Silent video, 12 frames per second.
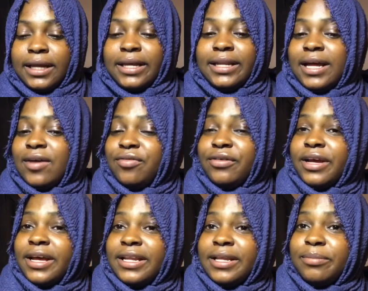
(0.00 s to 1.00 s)
Like in
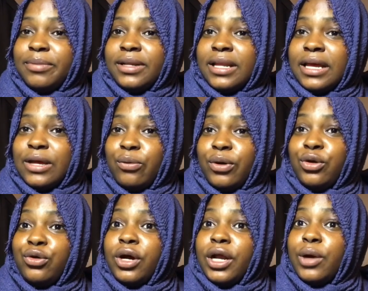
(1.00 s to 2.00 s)
Africa, they be like,
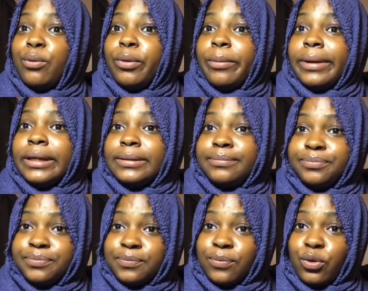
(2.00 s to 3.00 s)
when you are a woman,
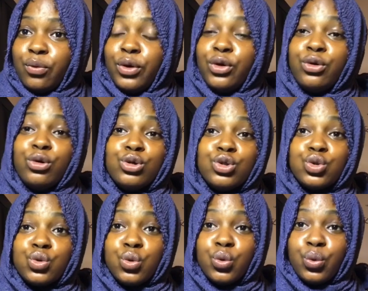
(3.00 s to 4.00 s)
when you go to
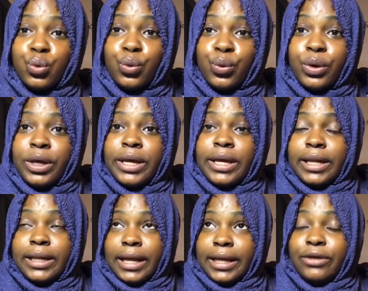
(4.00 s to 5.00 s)
school,
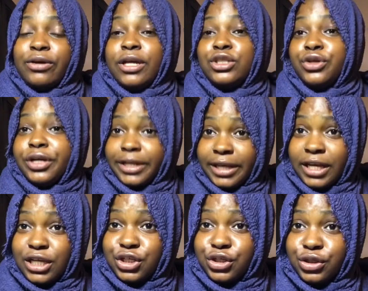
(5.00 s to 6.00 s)
like get your
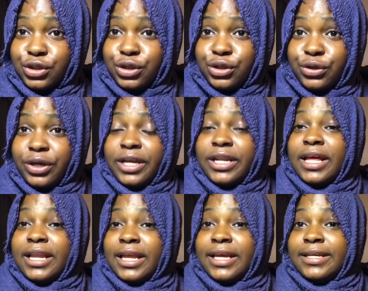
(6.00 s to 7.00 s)
education, you
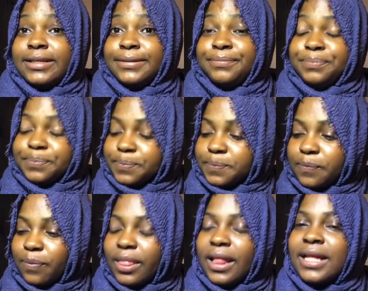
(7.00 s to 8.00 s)
cannot like
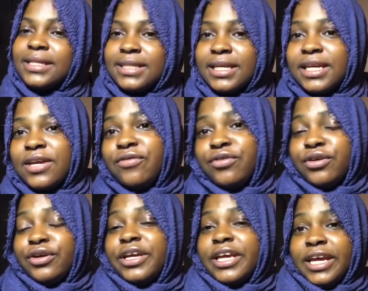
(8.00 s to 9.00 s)
take care of
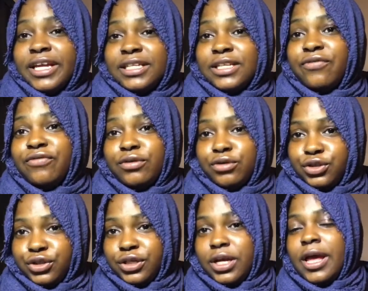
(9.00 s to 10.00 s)
your kid in the
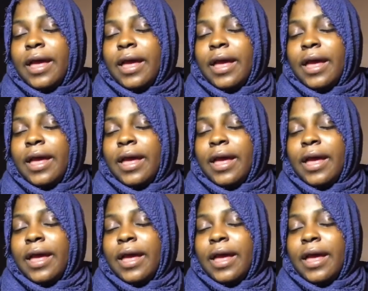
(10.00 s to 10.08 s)
future.